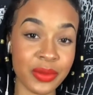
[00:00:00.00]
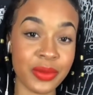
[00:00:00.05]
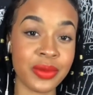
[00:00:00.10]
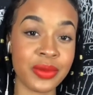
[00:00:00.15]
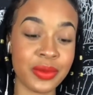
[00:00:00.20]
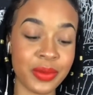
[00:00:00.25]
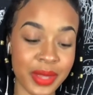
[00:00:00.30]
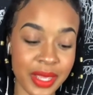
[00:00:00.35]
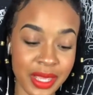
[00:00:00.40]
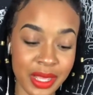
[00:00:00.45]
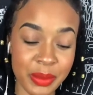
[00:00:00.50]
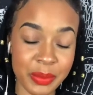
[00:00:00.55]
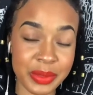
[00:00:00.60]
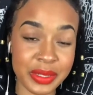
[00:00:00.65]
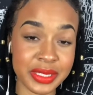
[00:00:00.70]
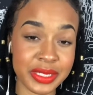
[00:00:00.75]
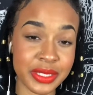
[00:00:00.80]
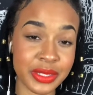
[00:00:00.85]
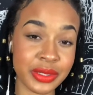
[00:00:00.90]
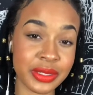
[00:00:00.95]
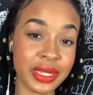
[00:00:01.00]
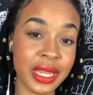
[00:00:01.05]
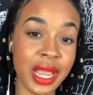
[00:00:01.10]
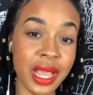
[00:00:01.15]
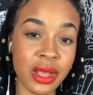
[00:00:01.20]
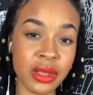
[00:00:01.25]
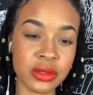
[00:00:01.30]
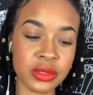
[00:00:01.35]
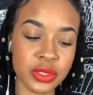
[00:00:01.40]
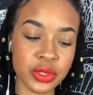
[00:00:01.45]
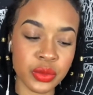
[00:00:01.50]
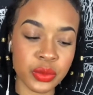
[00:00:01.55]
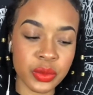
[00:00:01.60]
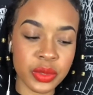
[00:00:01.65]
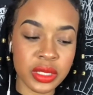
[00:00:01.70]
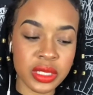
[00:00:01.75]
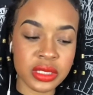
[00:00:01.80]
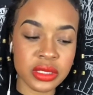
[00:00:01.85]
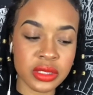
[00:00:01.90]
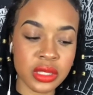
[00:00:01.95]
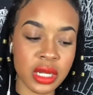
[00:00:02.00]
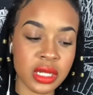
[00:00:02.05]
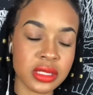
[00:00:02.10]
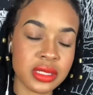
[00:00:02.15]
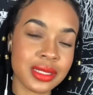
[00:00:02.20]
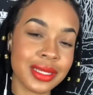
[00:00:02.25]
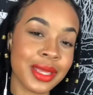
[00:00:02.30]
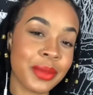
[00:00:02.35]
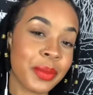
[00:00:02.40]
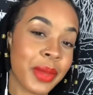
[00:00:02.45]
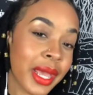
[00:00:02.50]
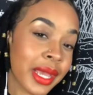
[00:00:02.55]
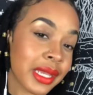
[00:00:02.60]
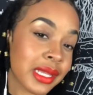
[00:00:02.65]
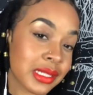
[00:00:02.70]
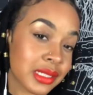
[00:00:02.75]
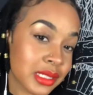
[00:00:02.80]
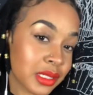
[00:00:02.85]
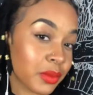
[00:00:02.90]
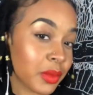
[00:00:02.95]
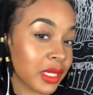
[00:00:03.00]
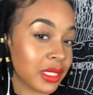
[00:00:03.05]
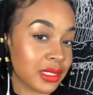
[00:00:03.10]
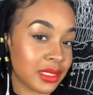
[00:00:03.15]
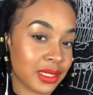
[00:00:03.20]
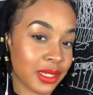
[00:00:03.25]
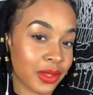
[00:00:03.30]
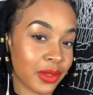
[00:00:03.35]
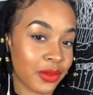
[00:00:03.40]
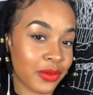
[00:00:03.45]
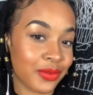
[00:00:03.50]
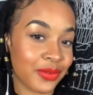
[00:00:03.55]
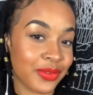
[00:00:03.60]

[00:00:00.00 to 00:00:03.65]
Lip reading: way up until now to really start to get back into myself.